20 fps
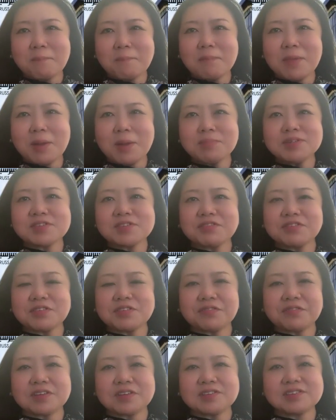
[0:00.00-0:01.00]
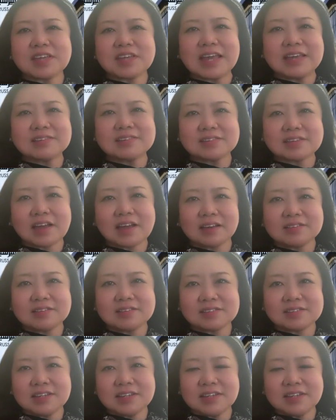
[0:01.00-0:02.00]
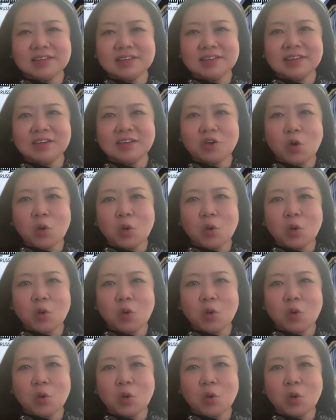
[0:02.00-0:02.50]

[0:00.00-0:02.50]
members of the first AICEE